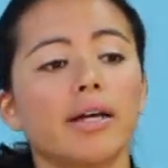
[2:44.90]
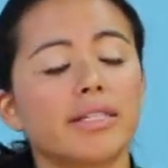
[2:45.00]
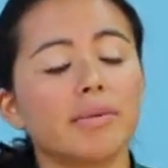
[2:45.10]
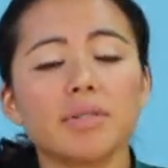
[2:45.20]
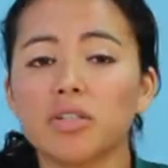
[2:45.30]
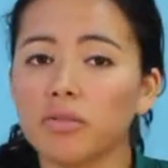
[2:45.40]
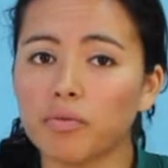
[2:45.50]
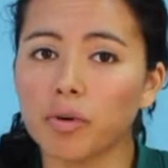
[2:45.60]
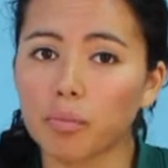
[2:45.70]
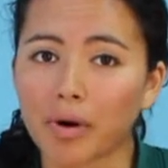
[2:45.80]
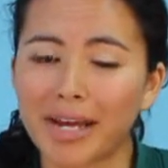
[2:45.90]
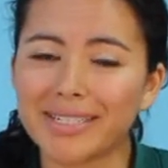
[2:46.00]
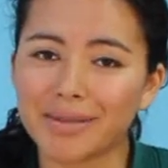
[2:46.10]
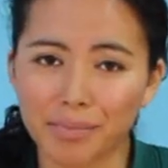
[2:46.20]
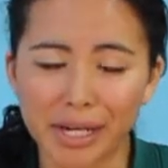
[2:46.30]
Substitute for
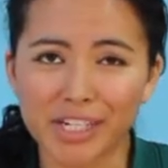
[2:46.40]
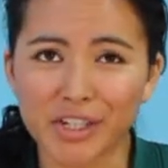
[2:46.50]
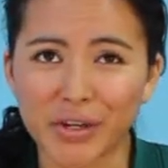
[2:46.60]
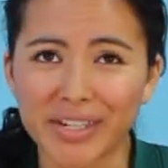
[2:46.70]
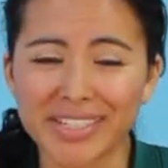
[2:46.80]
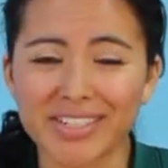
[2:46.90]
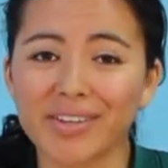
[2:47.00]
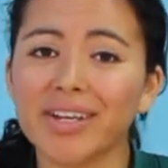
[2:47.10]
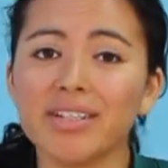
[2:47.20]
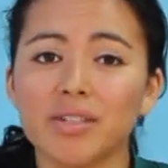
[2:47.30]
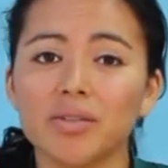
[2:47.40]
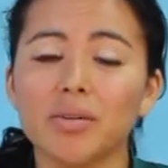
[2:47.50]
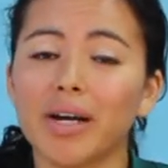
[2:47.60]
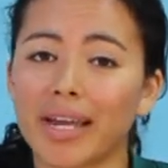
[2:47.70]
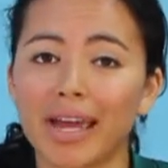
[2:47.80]
breads and baked goods, you can
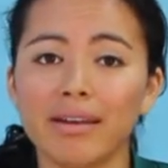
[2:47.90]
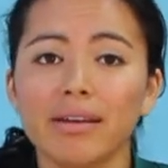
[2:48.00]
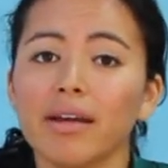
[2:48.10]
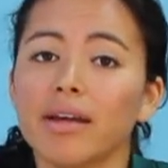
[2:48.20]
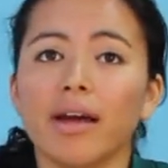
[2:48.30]
do, again,